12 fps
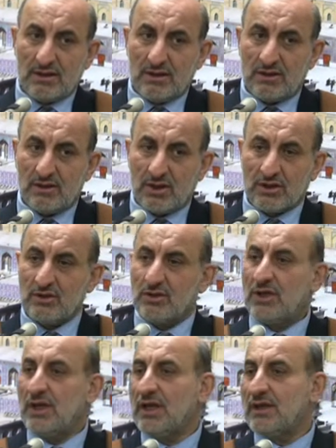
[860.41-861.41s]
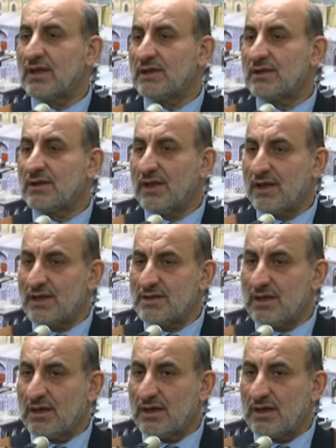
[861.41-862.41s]
not only that there is
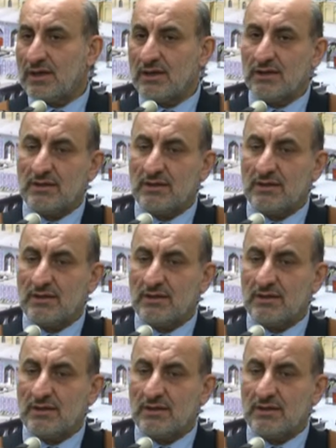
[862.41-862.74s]
a